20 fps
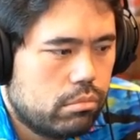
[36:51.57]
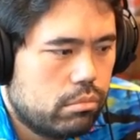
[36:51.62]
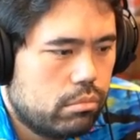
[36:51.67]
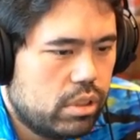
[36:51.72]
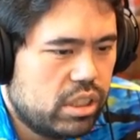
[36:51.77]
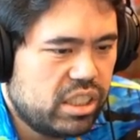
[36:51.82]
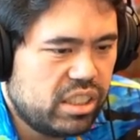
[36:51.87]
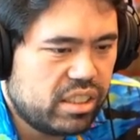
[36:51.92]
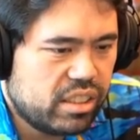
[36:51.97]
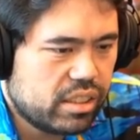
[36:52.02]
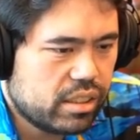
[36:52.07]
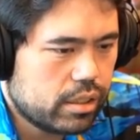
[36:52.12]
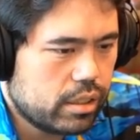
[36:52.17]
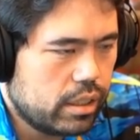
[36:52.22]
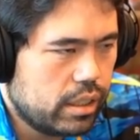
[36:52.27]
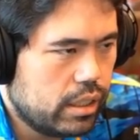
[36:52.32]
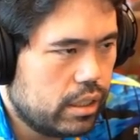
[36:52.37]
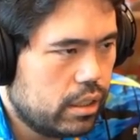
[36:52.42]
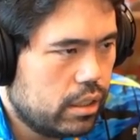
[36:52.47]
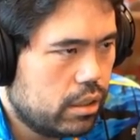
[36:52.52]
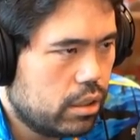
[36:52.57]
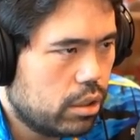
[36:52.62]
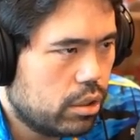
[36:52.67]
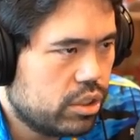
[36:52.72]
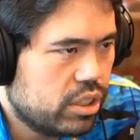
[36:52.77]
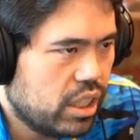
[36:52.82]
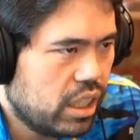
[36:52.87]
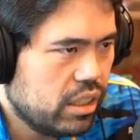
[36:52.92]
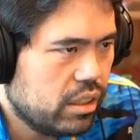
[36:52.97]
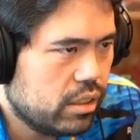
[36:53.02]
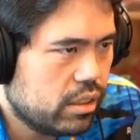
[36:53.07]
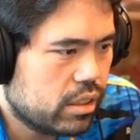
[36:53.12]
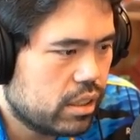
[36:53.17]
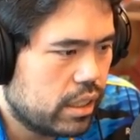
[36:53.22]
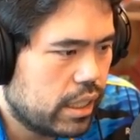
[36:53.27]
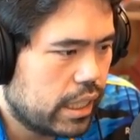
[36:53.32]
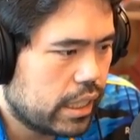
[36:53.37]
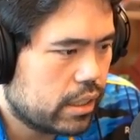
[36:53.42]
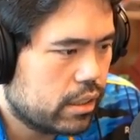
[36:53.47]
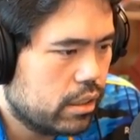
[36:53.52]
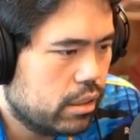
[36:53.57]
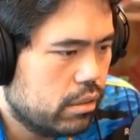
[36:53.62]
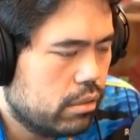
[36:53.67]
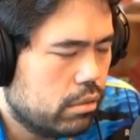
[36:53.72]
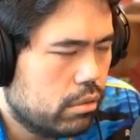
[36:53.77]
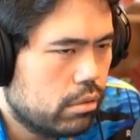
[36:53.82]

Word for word: Is he just con no, he's not disconnected.